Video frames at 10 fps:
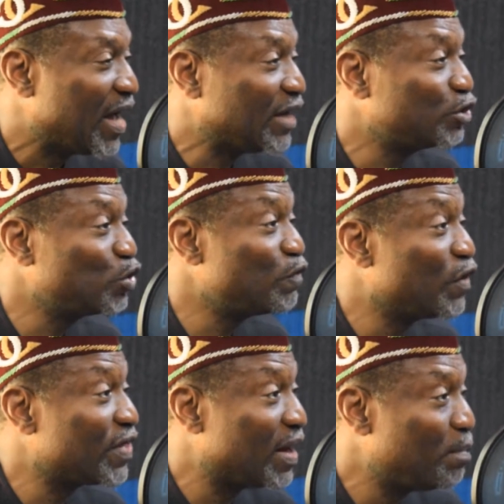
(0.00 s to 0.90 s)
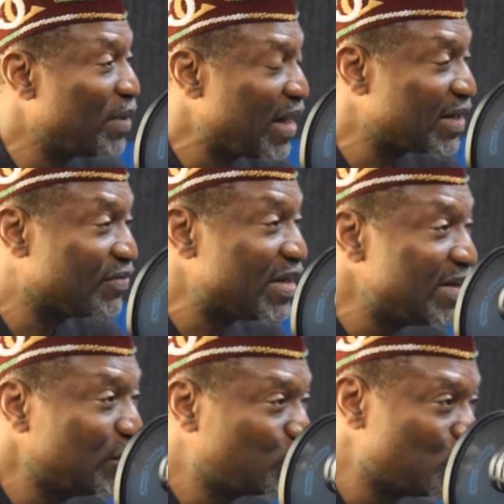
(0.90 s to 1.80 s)
And so for their planning, they
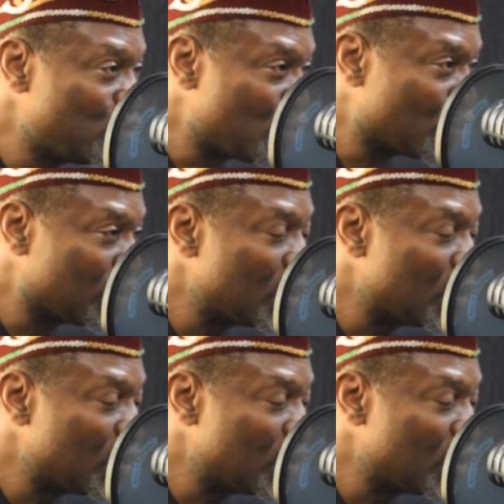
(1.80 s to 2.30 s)
need to know